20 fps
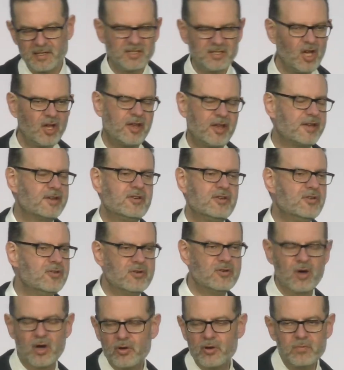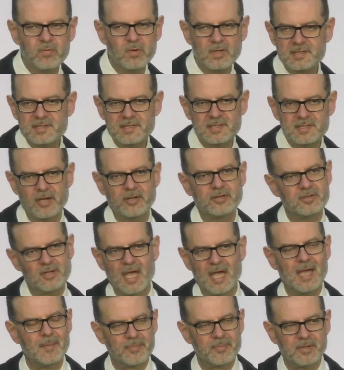And I don't know what's going to
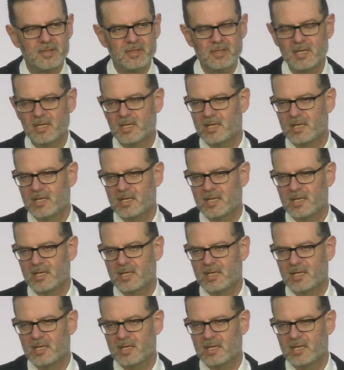happen.